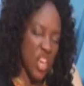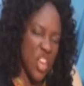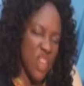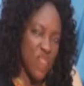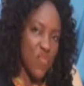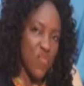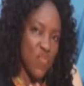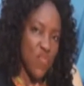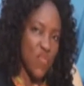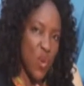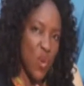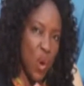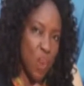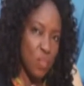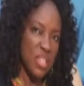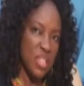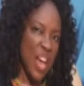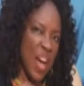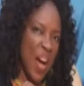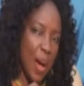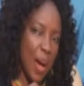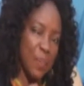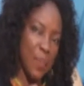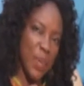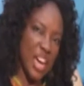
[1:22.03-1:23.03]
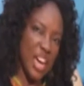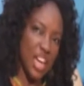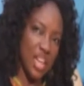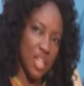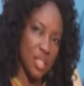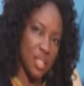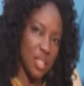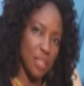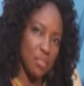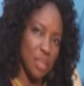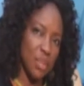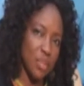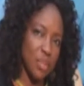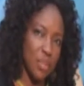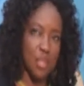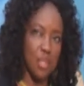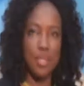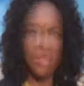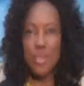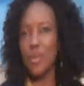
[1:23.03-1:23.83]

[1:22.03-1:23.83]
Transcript: informs how I package the music.